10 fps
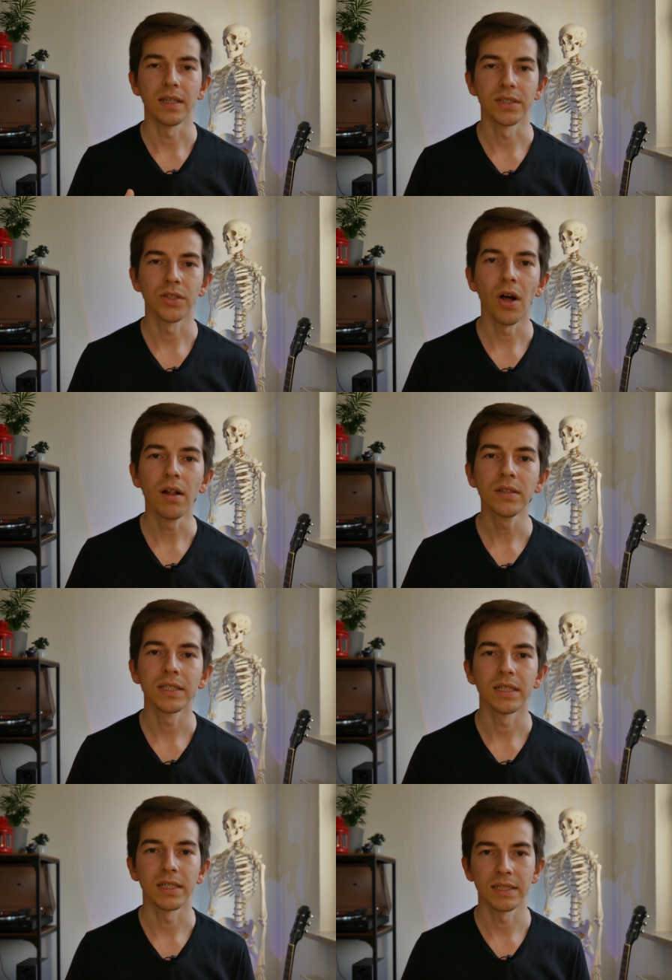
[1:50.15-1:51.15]
It's
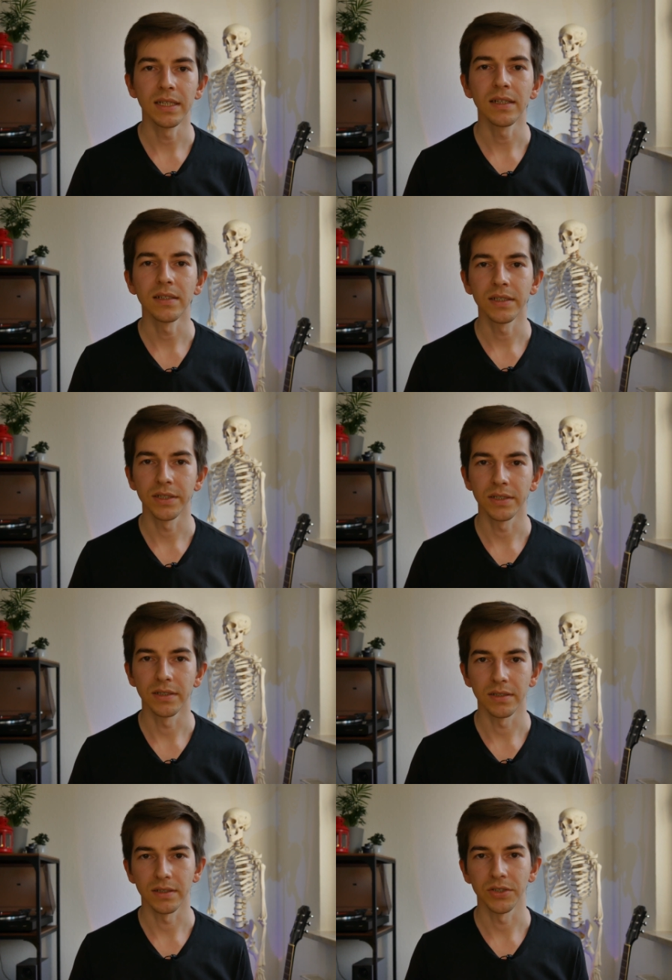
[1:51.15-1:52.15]
called a single
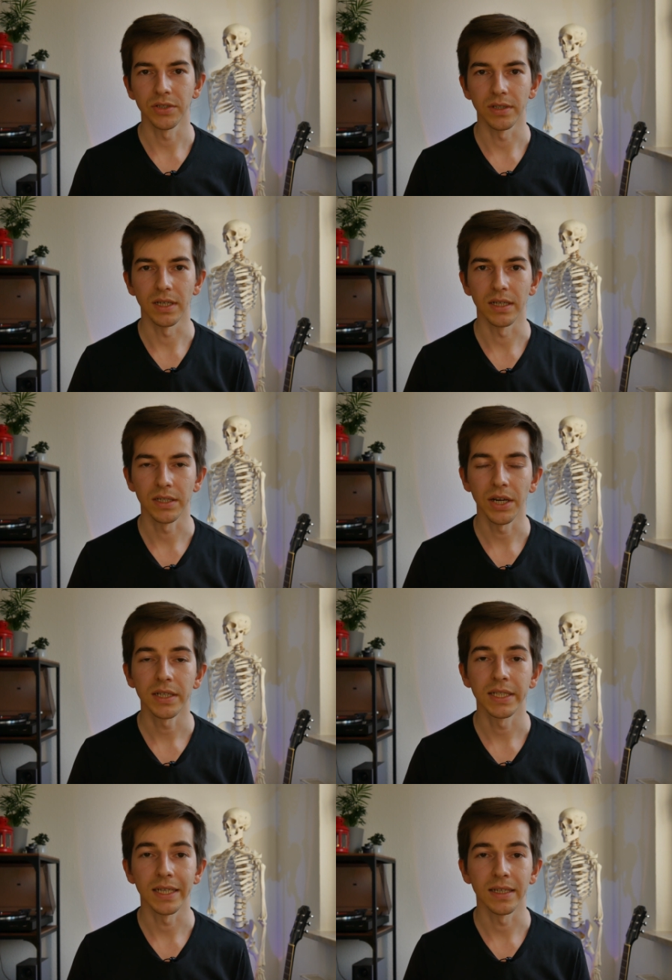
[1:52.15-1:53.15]
uh,
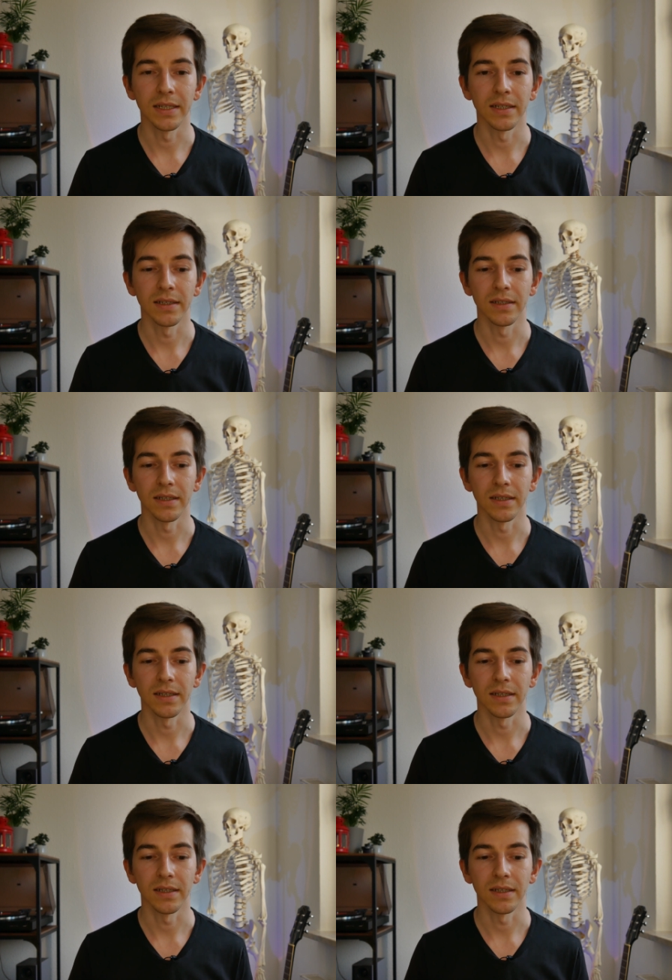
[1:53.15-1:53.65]
character